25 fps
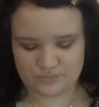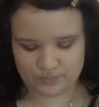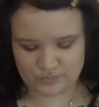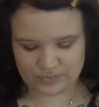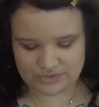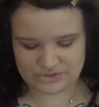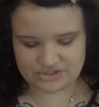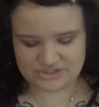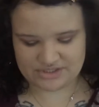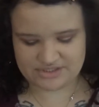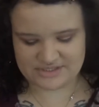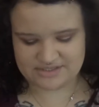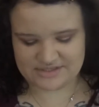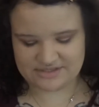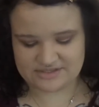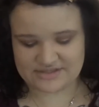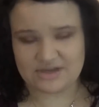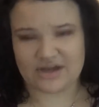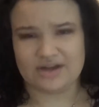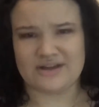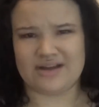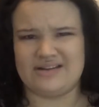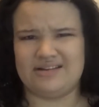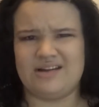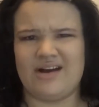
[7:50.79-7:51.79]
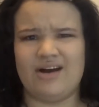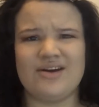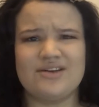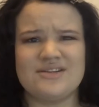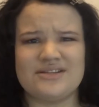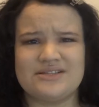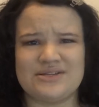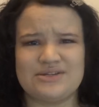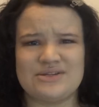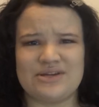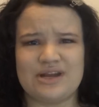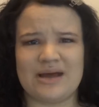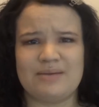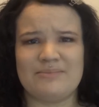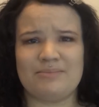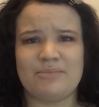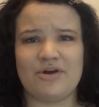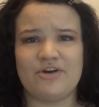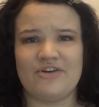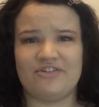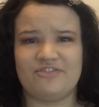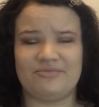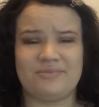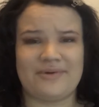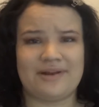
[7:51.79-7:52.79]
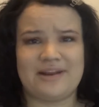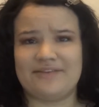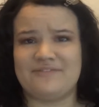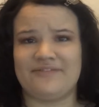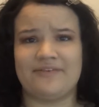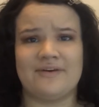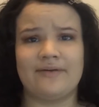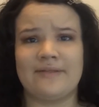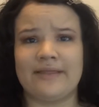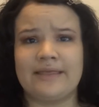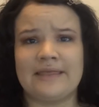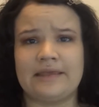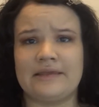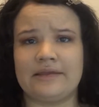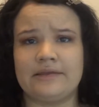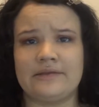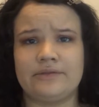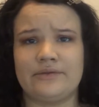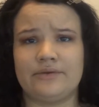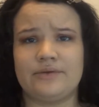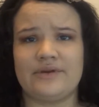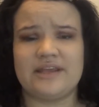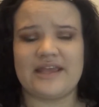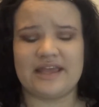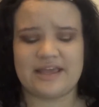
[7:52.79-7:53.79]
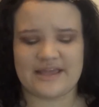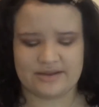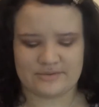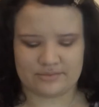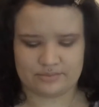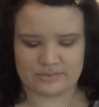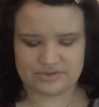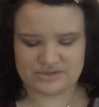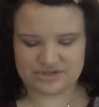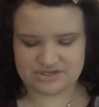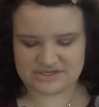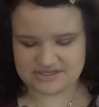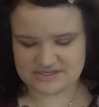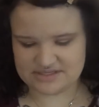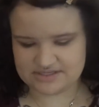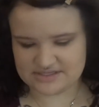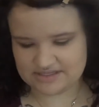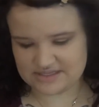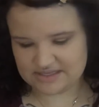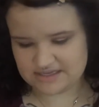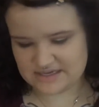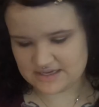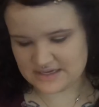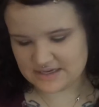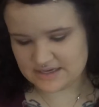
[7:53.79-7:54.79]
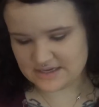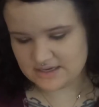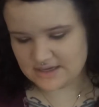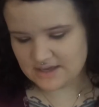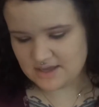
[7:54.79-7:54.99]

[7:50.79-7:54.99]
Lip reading: which is also not mauve, but I felt like including it, which is the